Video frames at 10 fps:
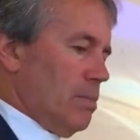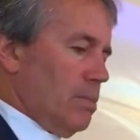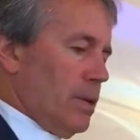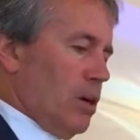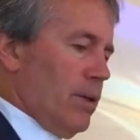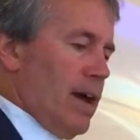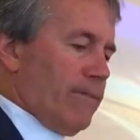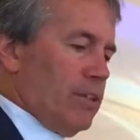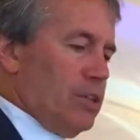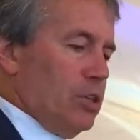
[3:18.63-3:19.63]
But all we
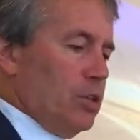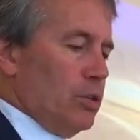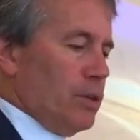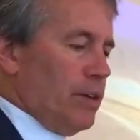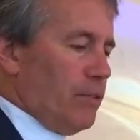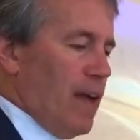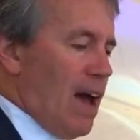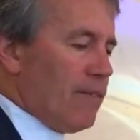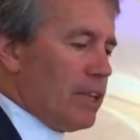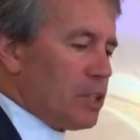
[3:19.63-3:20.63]
have to do, if we
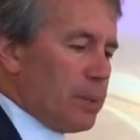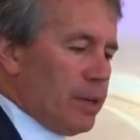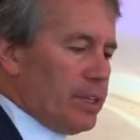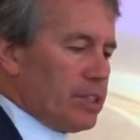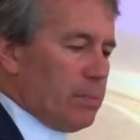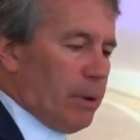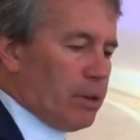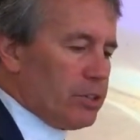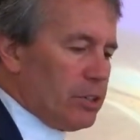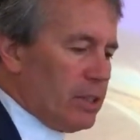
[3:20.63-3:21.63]
haven't experienced it
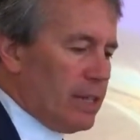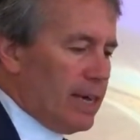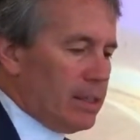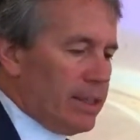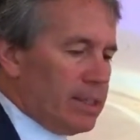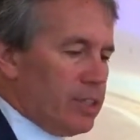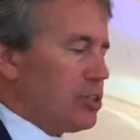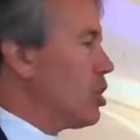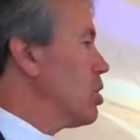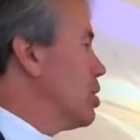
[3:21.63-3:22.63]
personally lately, is
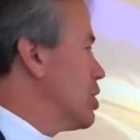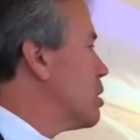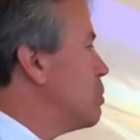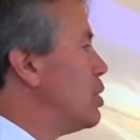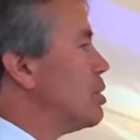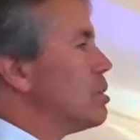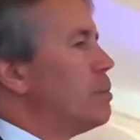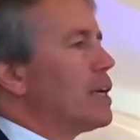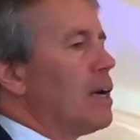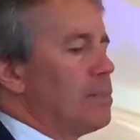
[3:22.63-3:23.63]
just turn on the computer
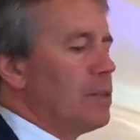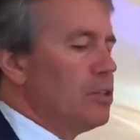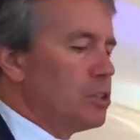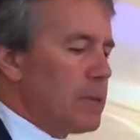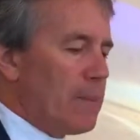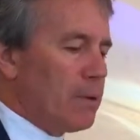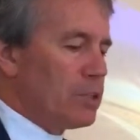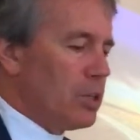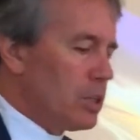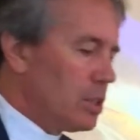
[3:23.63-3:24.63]
or pick up the newspaper or
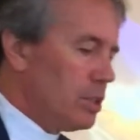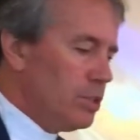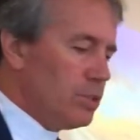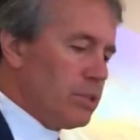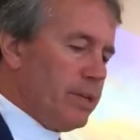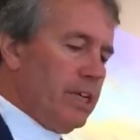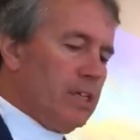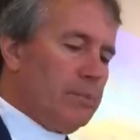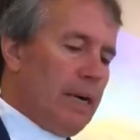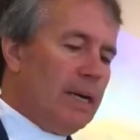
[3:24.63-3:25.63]
turn on the news, and we
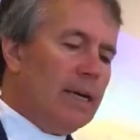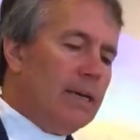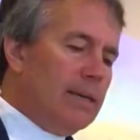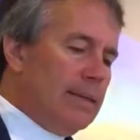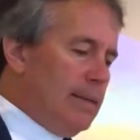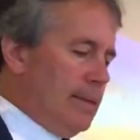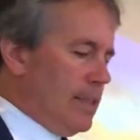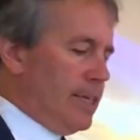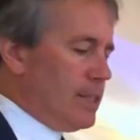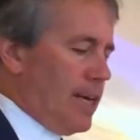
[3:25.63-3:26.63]
hear about
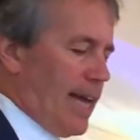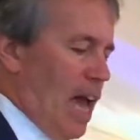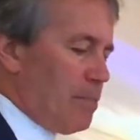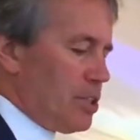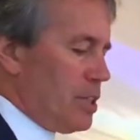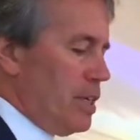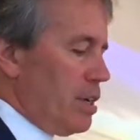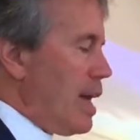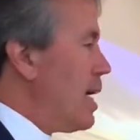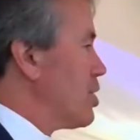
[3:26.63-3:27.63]
things like Amnesty
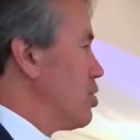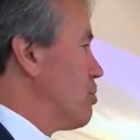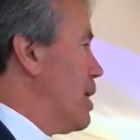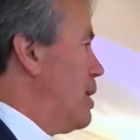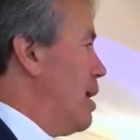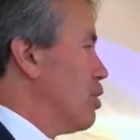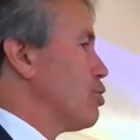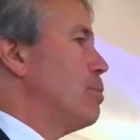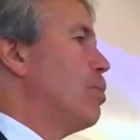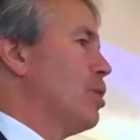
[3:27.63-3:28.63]
International right now is
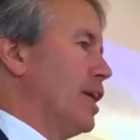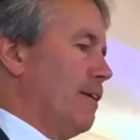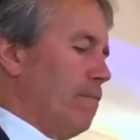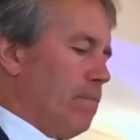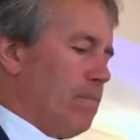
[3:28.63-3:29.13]
reporting